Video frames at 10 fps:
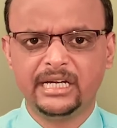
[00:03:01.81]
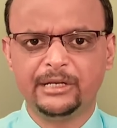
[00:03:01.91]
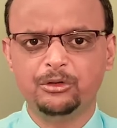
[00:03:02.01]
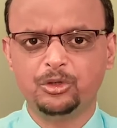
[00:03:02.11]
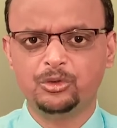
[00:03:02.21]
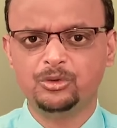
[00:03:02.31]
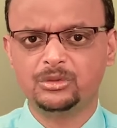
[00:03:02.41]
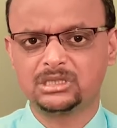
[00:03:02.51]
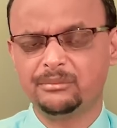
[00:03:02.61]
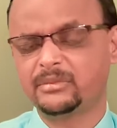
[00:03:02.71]
due to
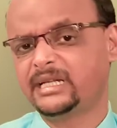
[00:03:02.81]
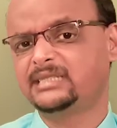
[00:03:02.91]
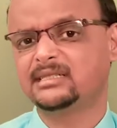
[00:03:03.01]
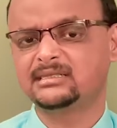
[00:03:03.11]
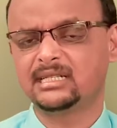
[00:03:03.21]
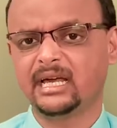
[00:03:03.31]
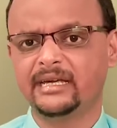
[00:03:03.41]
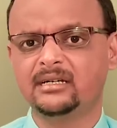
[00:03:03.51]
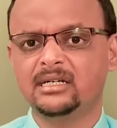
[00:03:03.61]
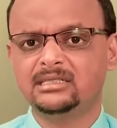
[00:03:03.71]
some reasons
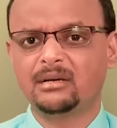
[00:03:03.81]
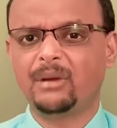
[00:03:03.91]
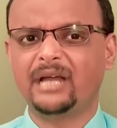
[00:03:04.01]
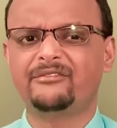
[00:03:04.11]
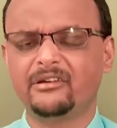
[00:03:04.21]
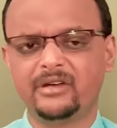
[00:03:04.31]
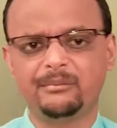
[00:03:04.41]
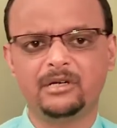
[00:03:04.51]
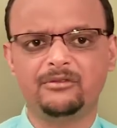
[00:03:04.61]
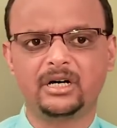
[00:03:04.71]
like some
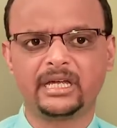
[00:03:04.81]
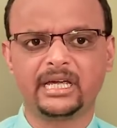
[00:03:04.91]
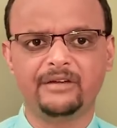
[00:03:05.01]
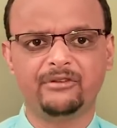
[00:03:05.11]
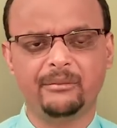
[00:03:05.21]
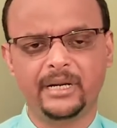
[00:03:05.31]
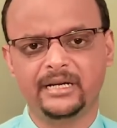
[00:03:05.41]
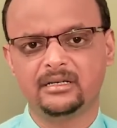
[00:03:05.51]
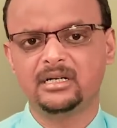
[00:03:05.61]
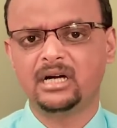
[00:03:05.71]
unfavorable working
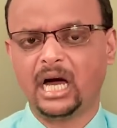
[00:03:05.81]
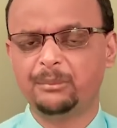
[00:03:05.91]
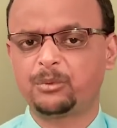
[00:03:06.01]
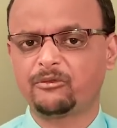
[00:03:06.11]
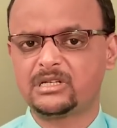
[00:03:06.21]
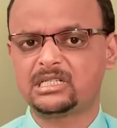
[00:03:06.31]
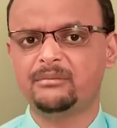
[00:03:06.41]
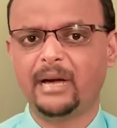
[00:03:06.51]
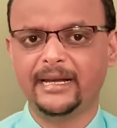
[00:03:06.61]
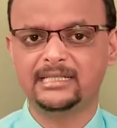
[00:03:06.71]
environment, unprofessional
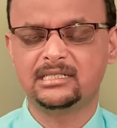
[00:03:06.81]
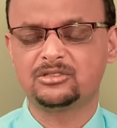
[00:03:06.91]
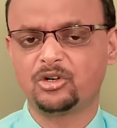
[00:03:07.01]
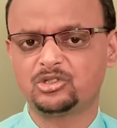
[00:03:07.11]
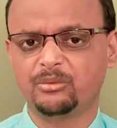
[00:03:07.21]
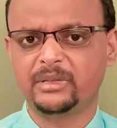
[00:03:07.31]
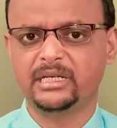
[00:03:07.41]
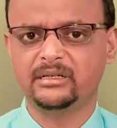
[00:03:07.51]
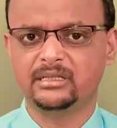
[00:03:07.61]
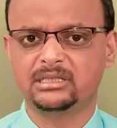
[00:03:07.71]
managers or
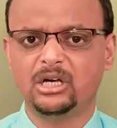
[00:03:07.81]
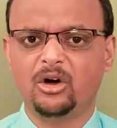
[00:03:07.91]
superiors,